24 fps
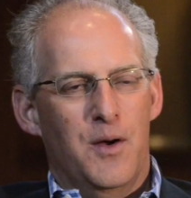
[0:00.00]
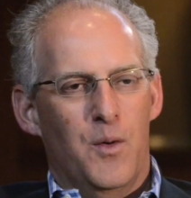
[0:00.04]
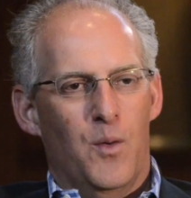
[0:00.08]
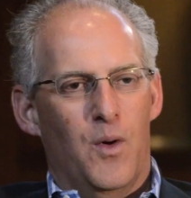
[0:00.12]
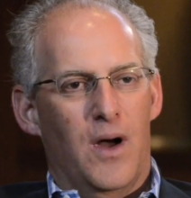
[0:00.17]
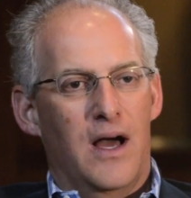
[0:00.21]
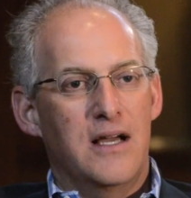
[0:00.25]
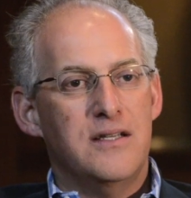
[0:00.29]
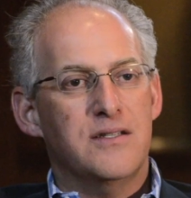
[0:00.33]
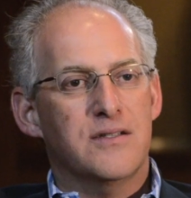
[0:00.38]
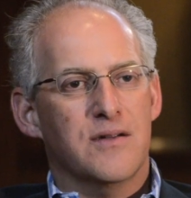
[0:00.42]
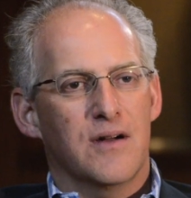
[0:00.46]
Well,
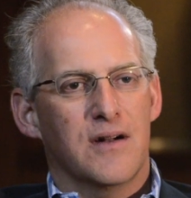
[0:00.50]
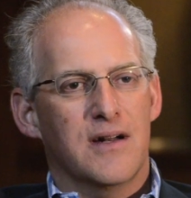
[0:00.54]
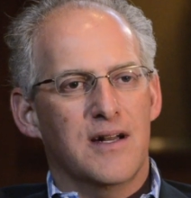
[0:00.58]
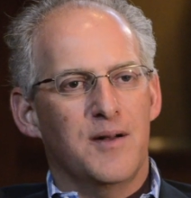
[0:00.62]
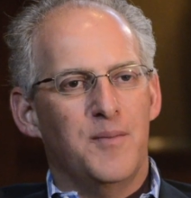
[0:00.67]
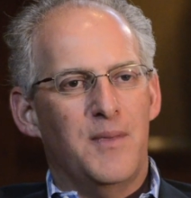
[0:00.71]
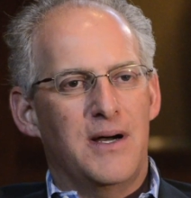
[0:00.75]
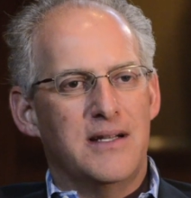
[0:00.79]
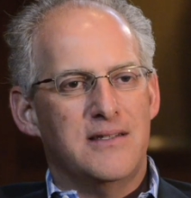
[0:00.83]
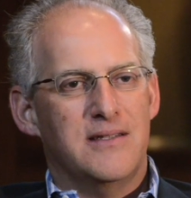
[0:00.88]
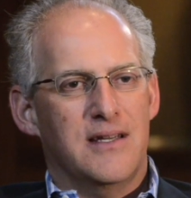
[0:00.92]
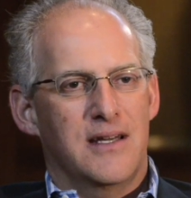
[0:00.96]
I started at
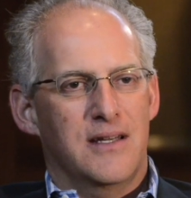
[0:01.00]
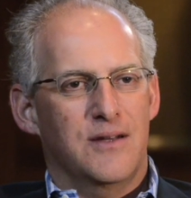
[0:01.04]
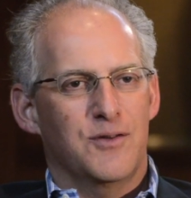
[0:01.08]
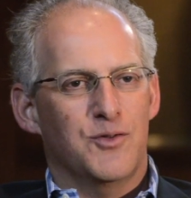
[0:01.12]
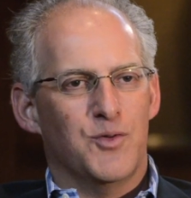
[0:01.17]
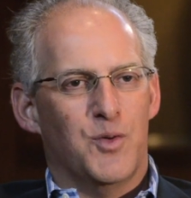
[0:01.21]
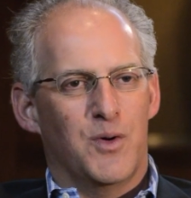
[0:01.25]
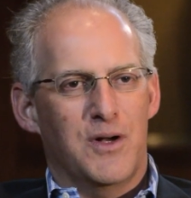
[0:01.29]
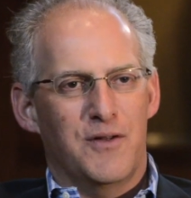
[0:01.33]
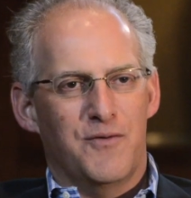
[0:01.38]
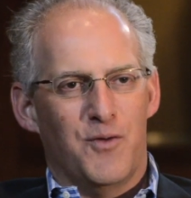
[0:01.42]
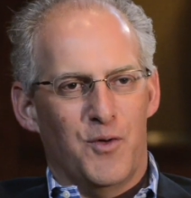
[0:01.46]
Monsanto
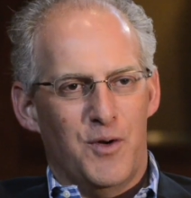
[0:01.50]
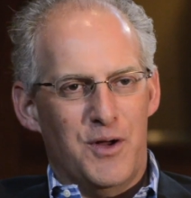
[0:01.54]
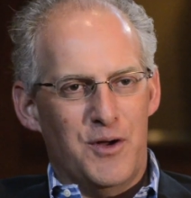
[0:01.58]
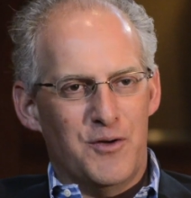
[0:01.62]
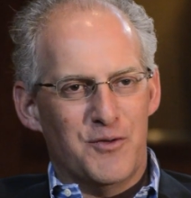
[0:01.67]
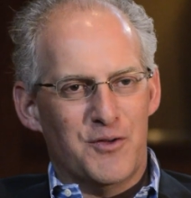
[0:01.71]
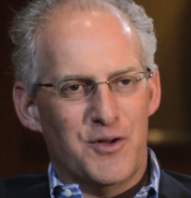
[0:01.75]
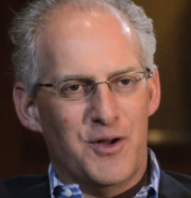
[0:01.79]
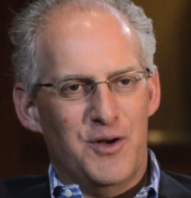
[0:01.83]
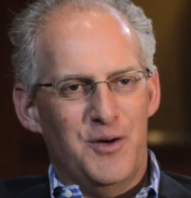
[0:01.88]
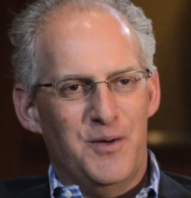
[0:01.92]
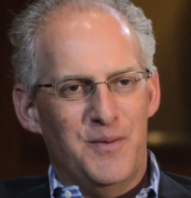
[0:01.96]
24 years
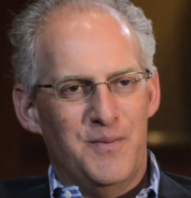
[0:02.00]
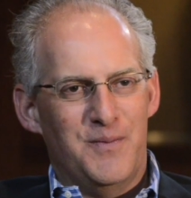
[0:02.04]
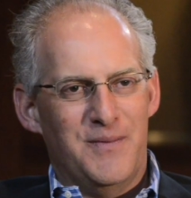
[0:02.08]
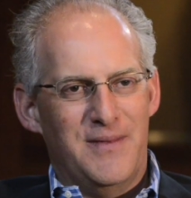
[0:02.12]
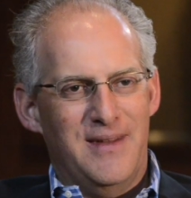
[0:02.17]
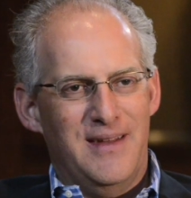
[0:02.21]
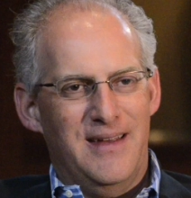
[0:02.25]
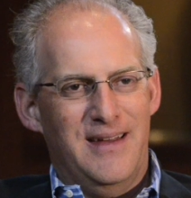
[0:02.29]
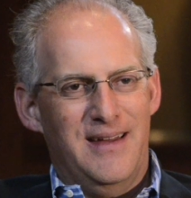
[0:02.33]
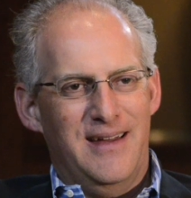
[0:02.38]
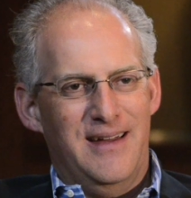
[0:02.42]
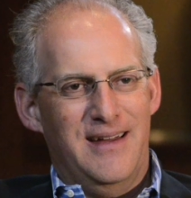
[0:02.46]
ago,
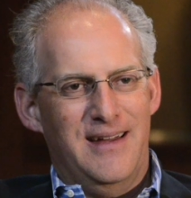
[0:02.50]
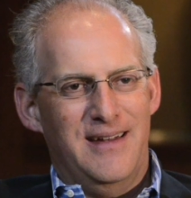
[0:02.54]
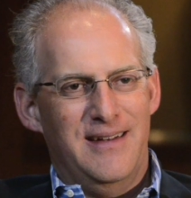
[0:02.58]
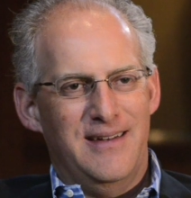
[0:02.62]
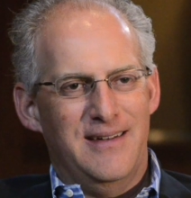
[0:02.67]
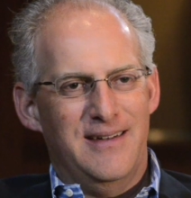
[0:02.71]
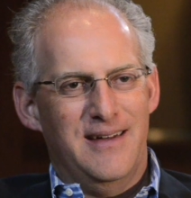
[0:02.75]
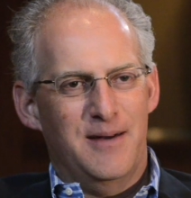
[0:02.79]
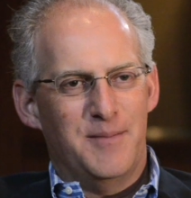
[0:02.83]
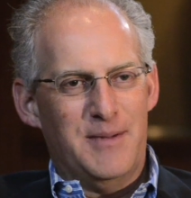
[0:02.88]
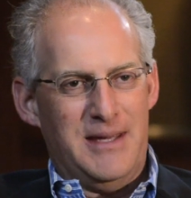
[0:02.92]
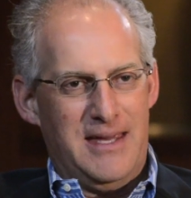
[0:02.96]
and
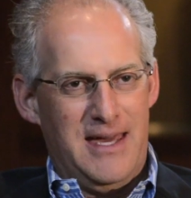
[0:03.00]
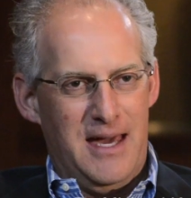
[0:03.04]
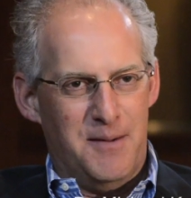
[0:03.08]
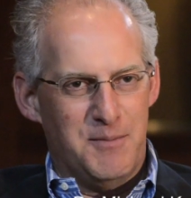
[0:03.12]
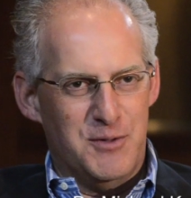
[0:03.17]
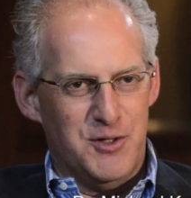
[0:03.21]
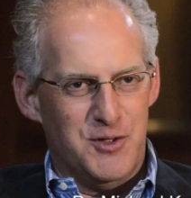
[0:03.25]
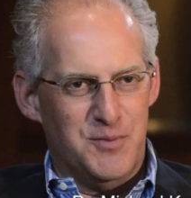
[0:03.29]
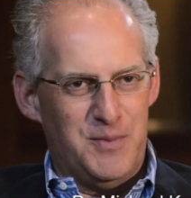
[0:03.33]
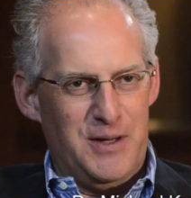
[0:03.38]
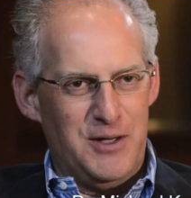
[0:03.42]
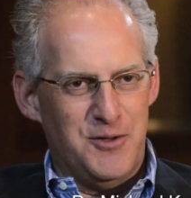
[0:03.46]
I'm a
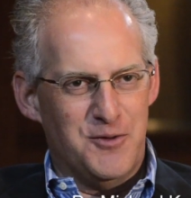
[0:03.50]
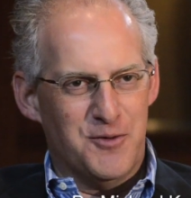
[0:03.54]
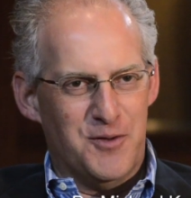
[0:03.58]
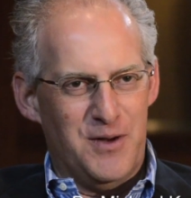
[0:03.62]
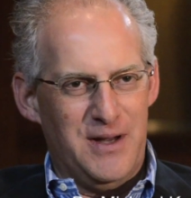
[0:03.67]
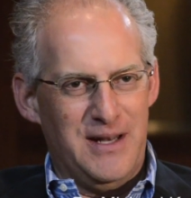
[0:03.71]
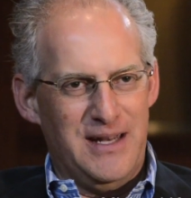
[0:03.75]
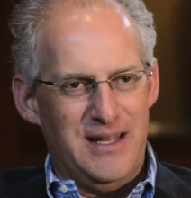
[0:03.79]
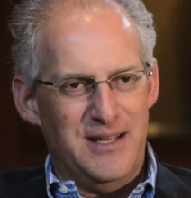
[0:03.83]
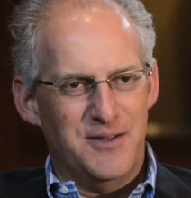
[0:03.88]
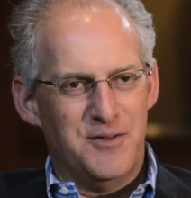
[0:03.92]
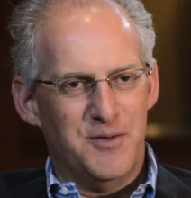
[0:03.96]
chemist by
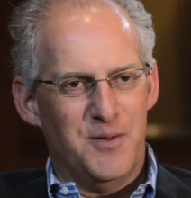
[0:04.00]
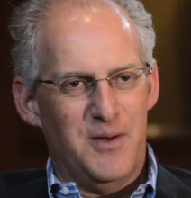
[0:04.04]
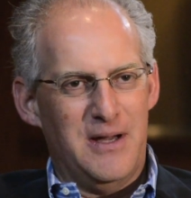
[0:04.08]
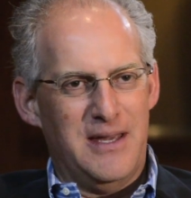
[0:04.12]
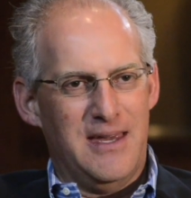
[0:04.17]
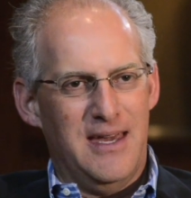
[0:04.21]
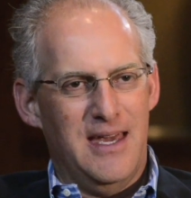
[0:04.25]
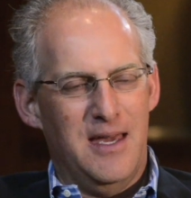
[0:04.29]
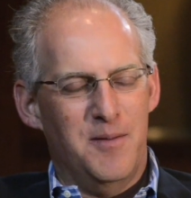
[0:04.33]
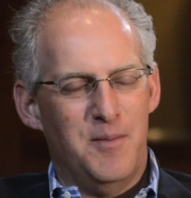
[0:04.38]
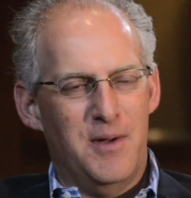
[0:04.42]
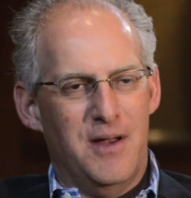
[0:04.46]
training, so I
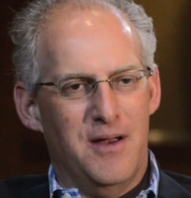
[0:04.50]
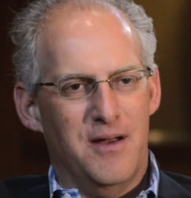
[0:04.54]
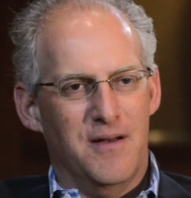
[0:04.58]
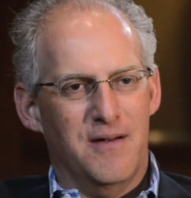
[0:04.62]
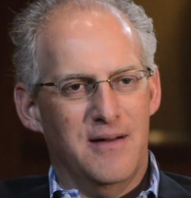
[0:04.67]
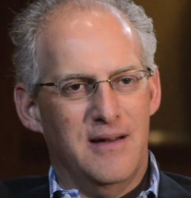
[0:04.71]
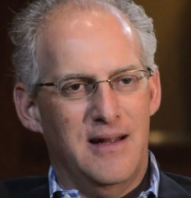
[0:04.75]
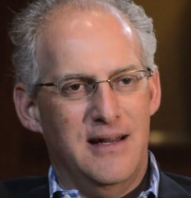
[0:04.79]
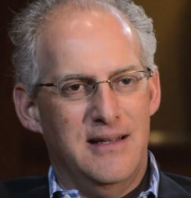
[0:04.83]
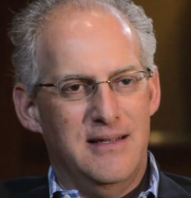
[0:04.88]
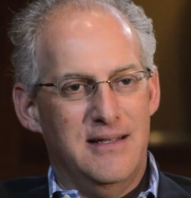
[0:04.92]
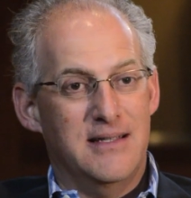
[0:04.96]
came here and
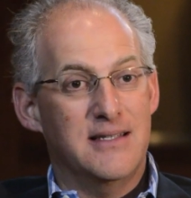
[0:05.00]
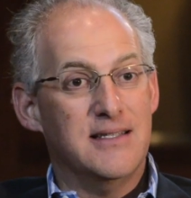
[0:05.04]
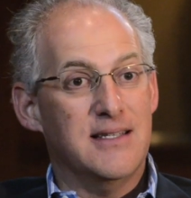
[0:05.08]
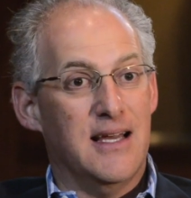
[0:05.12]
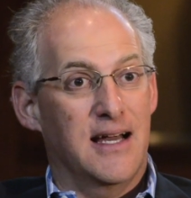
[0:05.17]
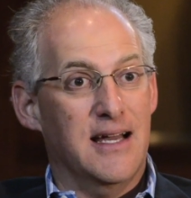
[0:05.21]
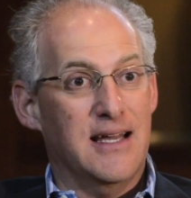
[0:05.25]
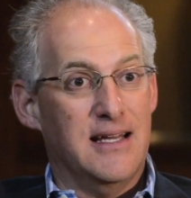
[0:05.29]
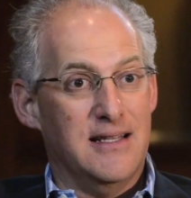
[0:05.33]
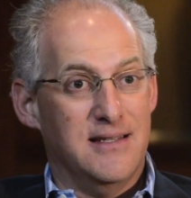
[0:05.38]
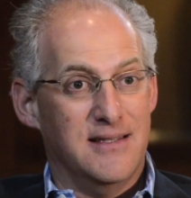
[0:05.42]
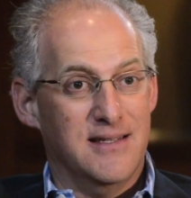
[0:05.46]
I did
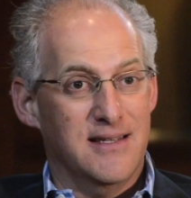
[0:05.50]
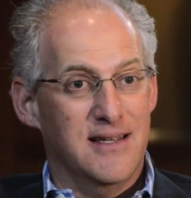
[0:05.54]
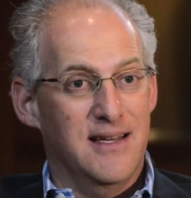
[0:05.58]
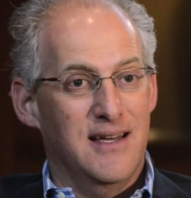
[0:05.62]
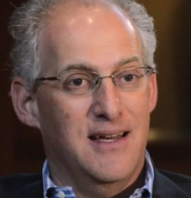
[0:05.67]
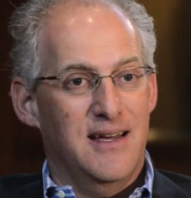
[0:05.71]
science.